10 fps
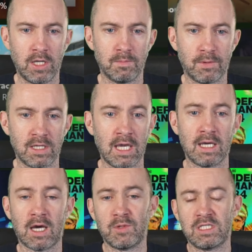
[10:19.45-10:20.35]
point, but
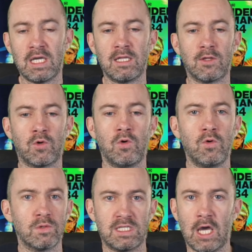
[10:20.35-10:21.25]
yeah, I would say that the
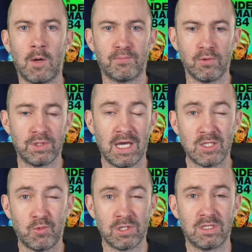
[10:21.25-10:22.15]
whole setup
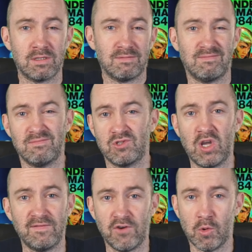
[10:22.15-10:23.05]
process was
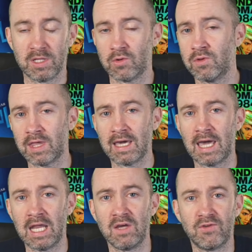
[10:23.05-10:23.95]
straightforward. I don't
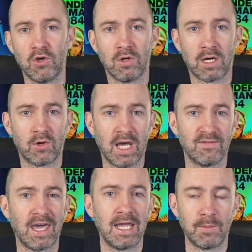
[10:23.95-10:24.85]
think any of you are going to
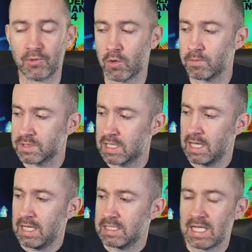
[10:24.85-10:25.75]
have any problems
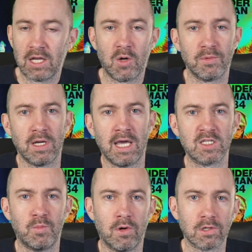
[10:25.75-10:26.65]
setting up your
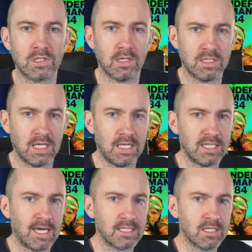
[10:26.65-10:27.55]
Xbox
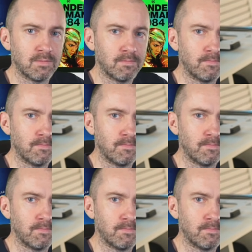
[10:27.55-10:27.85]
Series X.